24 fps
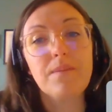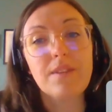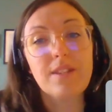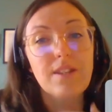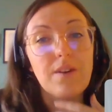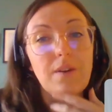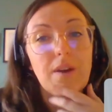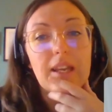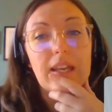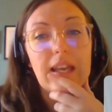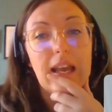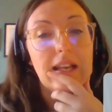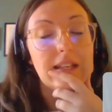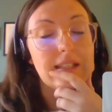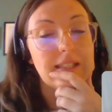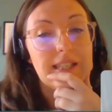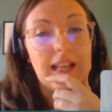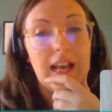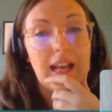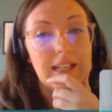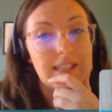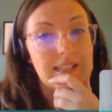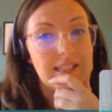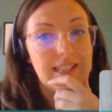So I guess
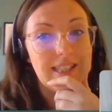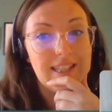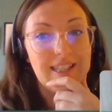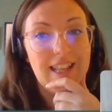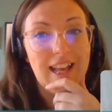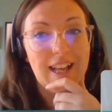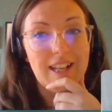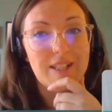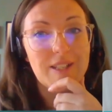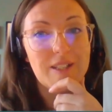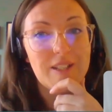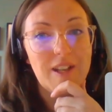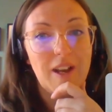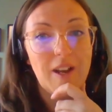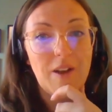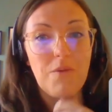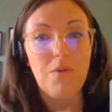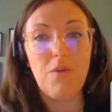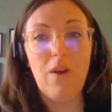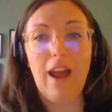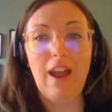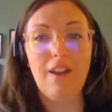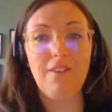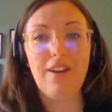that's kind
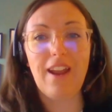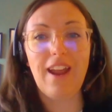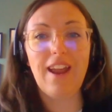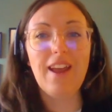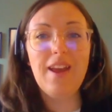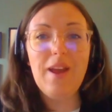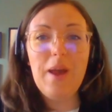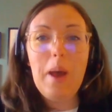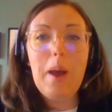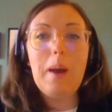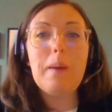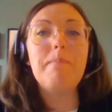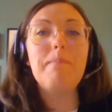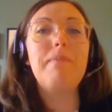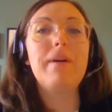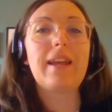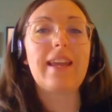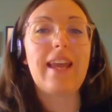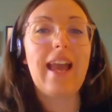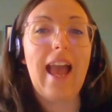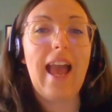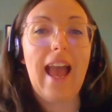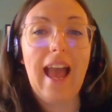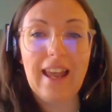of where it
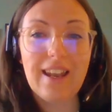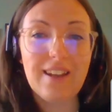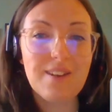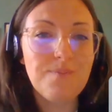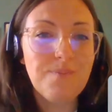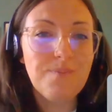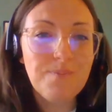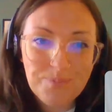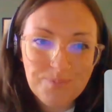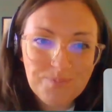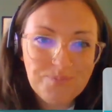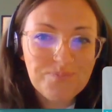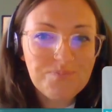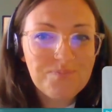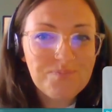began.